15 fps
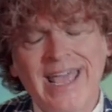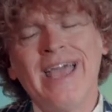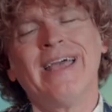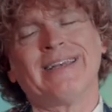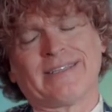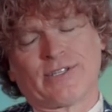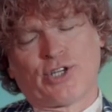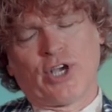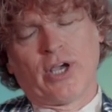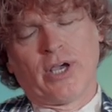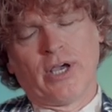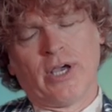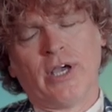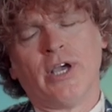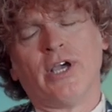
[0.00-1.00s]
it
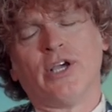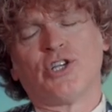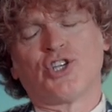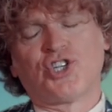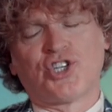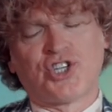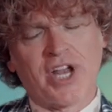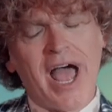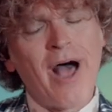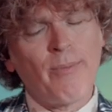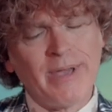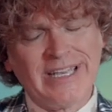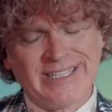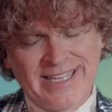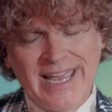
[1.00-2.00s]
shall
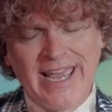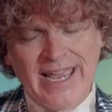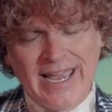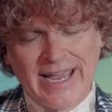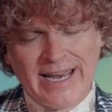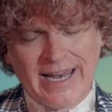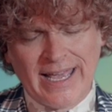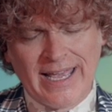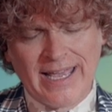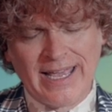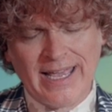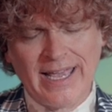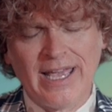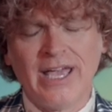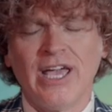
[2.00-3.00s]
be seen.
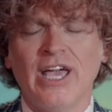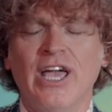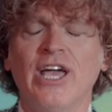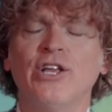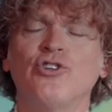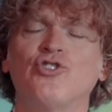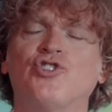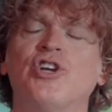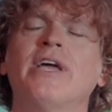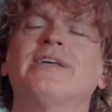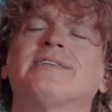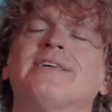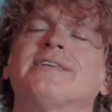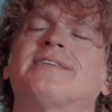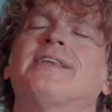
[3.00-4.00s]
In
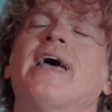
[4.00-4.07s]
Jesus'